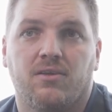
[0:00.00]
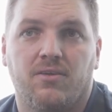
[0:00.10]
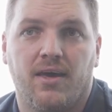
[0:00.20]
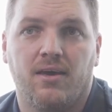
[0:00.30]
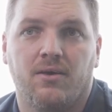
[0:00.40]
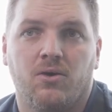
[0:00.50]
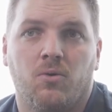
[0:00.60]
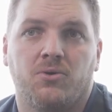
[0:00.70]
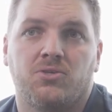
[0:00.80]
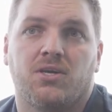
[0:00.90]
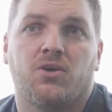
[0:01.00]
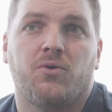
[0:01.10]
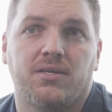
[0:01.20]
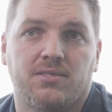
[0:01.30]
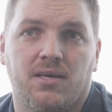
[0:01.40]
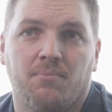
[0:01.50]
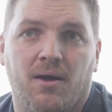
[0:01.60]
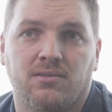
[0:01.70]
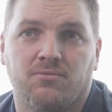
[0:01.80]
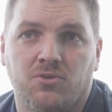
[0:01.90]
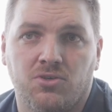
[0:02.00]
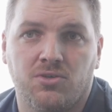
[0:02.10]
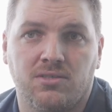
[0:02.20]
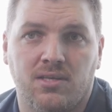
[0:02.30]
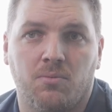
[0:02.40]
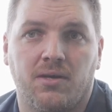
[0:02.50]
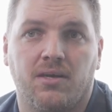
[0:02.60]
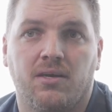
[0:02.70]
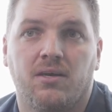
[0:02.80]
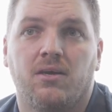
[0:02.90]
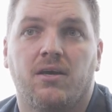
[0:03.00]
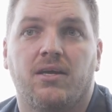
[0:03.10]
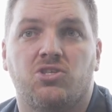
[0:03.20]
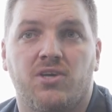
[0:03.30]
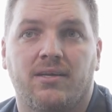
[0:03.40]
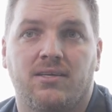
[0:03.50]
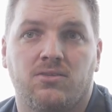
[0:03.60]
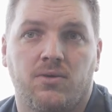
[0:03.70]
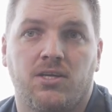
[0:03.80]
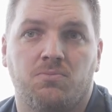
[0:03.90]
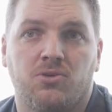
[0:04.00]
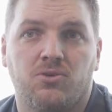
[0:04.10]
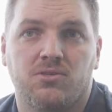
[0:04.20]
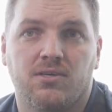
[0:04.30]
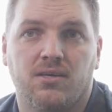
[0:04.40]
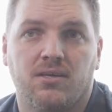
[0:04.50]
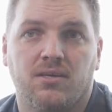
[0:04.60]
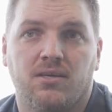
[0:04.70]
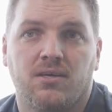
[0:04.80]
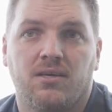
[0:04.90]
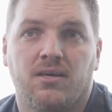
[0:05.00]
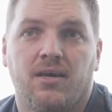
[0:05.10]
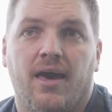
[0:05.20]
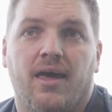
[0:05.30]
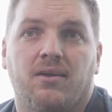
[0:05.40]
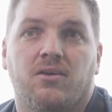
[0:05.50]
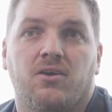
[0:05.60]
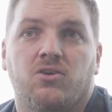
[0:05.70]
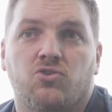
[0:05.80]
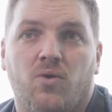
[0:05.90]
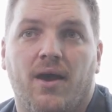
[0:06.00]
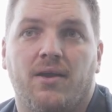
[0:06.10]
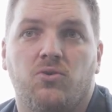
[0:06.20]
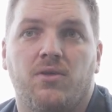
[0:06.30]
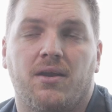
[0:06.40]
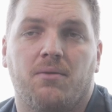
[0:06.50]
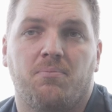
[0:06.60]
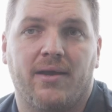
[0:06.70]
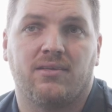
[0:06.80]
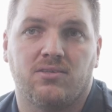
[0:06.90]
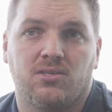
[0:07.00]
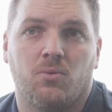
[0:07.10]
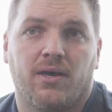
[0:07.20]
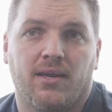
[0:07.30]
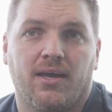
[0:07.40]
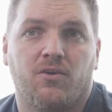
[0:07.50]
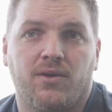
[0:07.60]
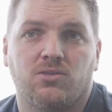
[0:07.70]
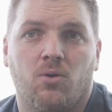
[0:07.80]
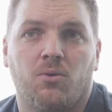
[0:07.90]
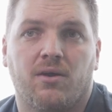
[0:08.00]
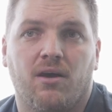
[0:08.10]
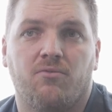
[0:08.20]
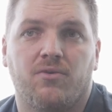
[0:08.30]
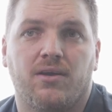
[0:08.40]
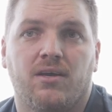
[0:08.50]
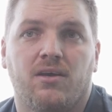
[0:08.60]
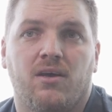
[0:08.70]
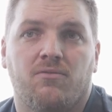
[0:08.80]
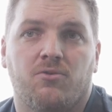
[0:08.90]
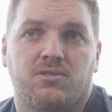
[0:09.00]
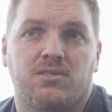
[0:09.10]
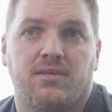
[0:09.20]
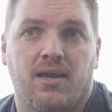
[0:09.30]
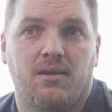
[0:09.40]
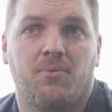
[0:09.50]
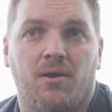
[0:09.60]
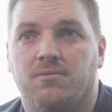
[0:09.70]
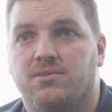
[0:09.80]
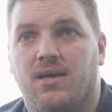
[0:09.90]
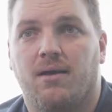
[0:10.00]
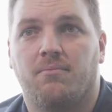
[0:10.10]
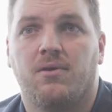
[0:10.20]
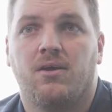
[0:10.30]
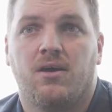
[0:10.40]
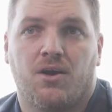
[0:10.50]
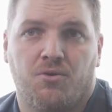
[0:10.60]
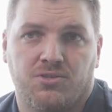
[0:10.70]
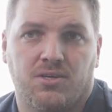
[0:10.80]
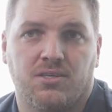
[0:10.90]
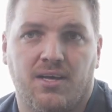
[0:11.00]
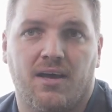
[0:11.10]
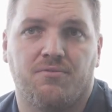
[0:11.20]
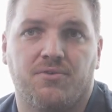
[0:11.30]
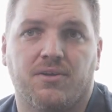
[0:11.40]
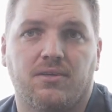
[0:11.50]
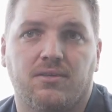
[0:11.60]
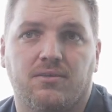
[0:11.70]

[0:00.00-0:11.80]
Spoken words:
There, we just increase the amount of nutrients that we inject into each producer and try and do that in a pattern so we can increase oil recovery for a sustained period of time across an entire field.